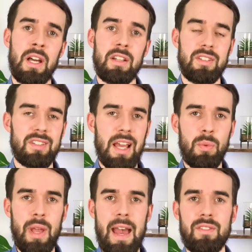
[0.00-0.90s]
today
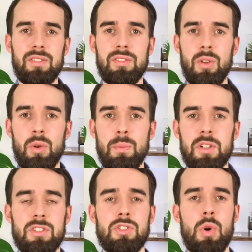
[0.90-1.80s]
we have so
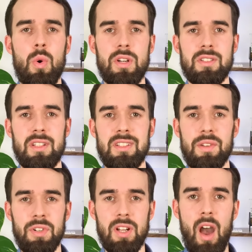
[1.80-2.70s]
much choice in the
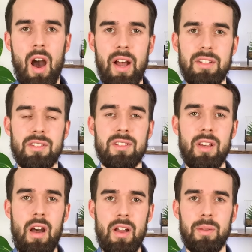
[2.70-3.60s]
different kinds and
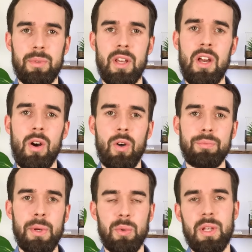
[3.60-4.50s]
types of
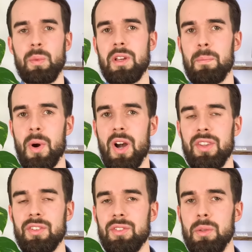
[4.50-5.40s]
milk that we can buy in the
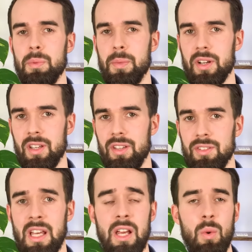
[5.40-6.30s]
supermarkets,
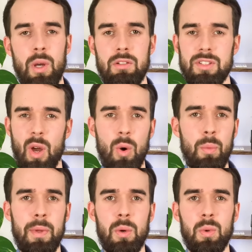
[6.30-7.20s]
whether it's whole
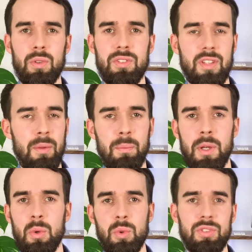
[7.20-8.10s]
milk, skim
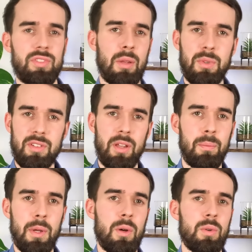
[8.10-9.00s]
milk, semi-skim
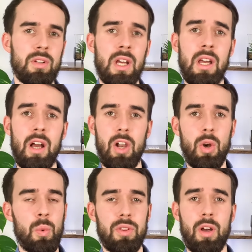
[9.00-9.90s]
milk,
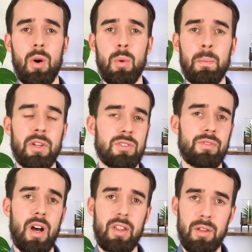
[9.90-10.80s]
along with a whole bunch of
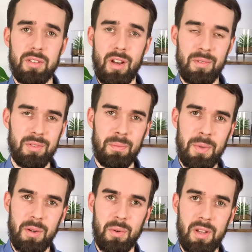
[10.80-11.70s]
other types of
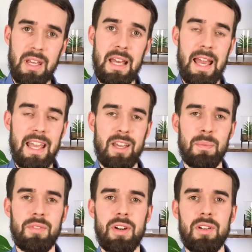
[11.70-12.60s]
milk, it can be
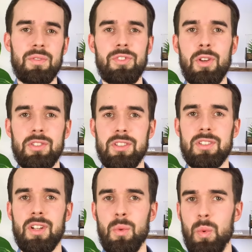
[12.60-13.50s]
very confusing to
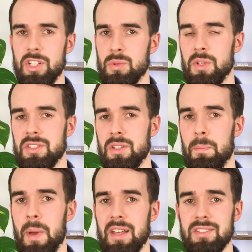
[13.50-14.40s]
know which one is the
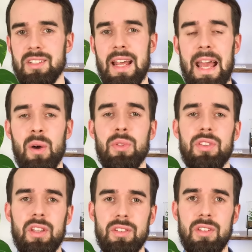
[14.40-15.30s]
best and
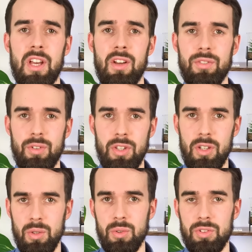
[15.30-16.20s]
healthiest for
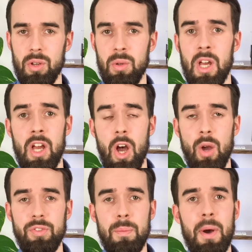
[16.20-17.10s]
you. So
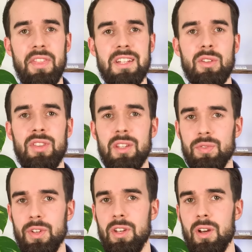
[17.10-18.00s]
hopefully by the end of this
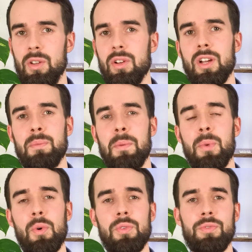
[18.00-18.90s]
video, you're going to be
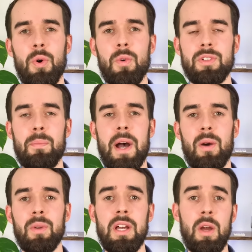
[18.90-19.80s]
more informed
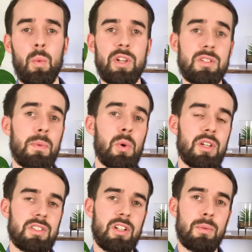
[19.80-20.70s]
about which milk
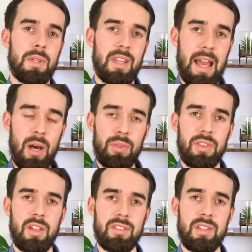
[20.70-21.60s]
is going to be the
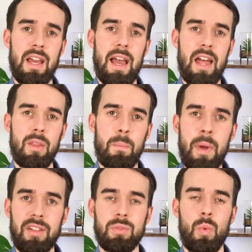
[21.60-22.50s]
healthiest and the
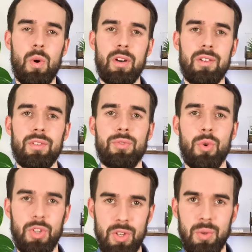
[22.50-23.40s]
best one for
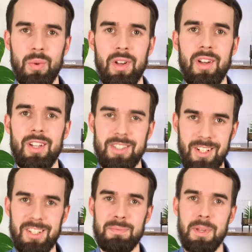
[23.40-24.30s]
you. So
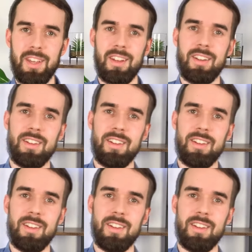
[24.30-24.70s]
let's begin.